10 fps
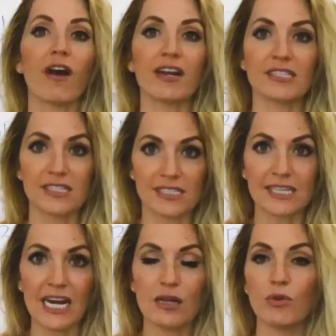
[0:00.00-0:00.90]
find it
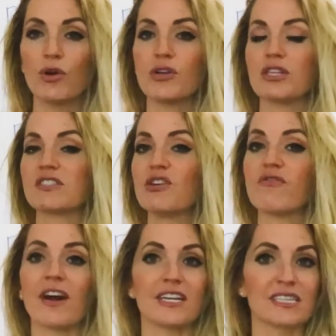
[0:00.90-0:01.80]
sustainable, you
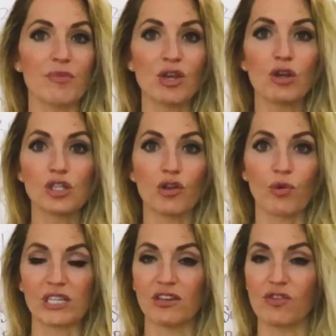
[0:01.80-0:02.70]
find it something you can do the
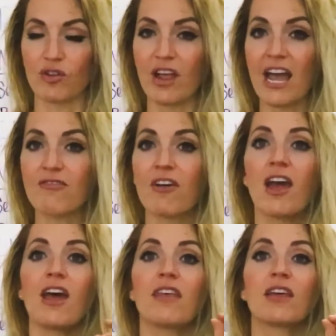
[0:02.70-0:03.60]
rest of your life,
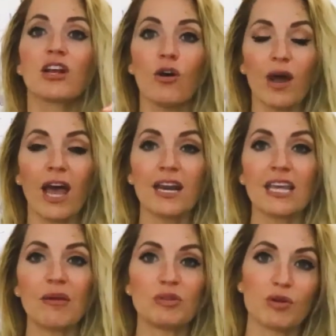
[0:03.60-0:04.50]
then go ahead and
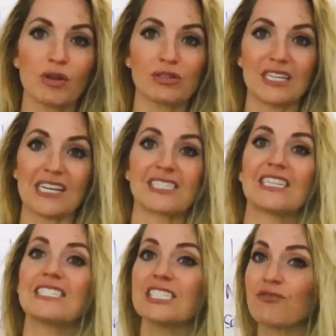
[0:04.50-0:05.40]
keep doing those things.
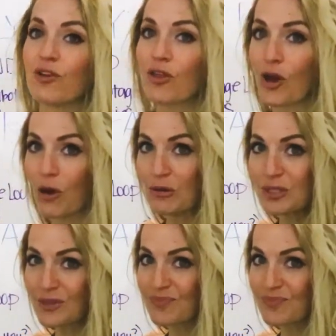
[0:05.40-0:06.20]
This is for those